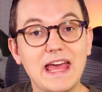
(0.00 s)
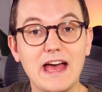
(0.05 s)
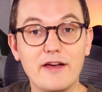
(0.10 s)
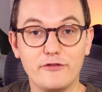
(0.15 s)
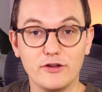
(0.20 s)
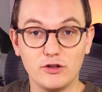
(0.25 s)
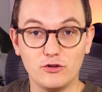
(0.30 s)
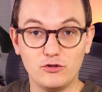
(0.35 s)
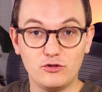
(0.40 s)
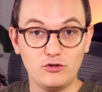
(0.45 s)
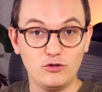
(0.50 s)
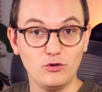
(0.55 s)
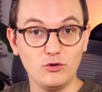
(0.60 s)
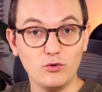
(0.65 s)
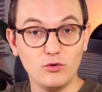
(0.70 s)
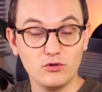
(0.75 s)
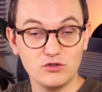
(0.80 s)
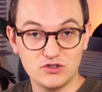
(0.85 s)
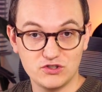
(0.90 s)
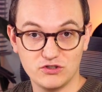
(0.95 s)
having
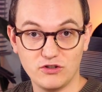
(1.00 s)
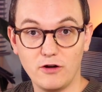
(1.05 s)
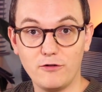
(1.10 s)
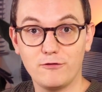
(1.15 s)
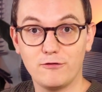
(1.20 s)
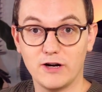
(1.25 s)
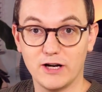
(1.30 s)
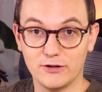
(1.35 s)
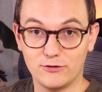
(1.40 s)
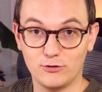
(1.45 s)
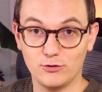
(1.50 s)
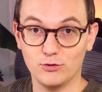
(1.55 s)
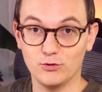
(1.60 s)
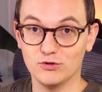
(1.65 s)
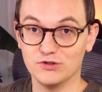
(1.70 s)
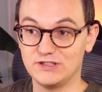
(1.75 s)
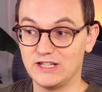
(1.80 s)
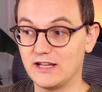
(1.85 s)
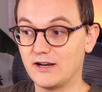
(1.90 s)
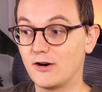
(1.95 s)
two software
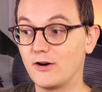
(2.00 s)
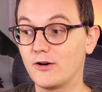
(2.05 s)
tools that